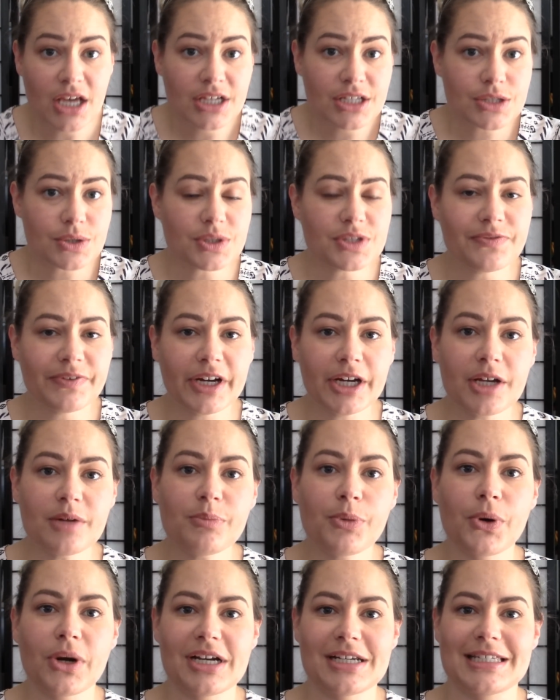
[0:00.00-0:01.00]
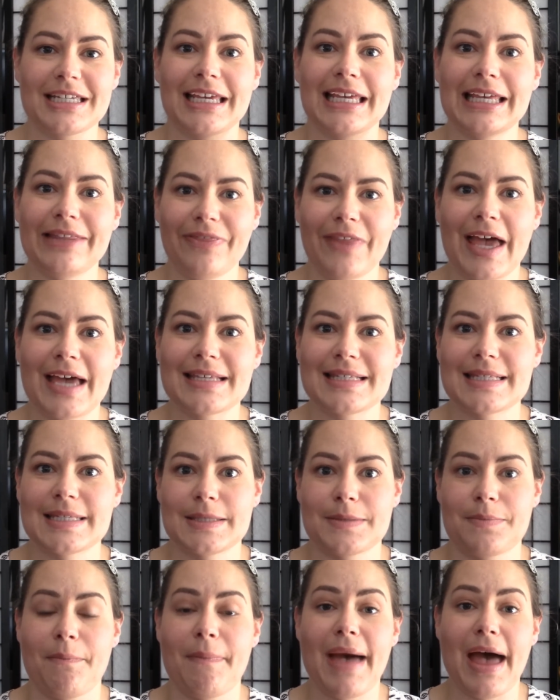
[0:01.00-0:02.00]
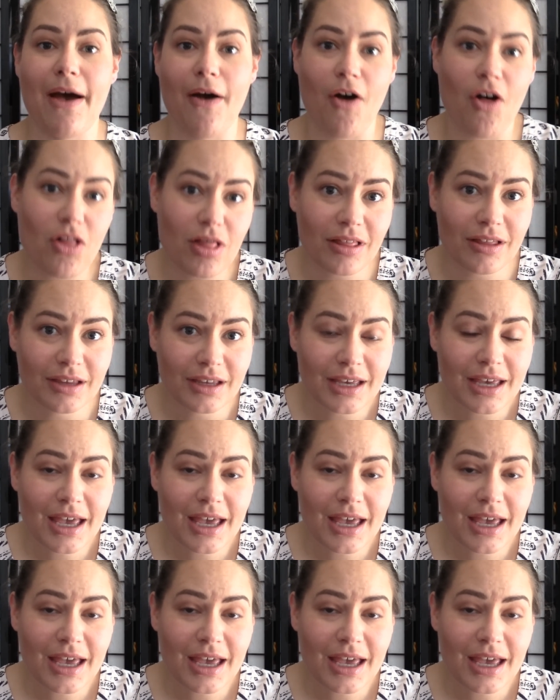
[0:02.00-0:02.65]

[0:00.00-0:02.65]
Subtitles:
So it's very important to get that smell